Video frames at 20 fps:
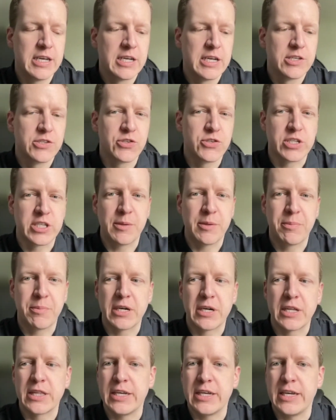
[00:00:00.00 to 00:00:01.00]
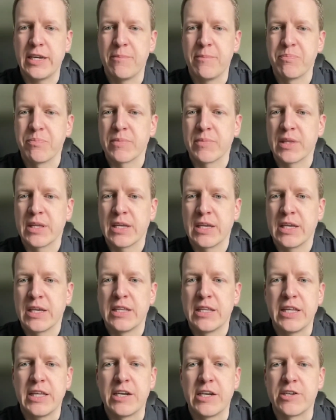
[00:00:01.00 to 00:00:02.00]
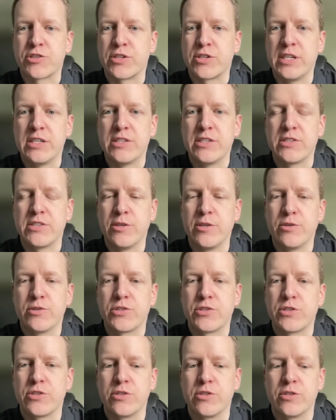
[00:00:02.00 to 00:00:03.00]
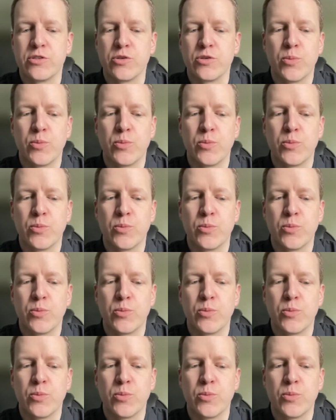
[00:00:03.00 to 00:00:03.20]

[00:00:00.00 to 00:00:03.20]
So typically, the industry is used to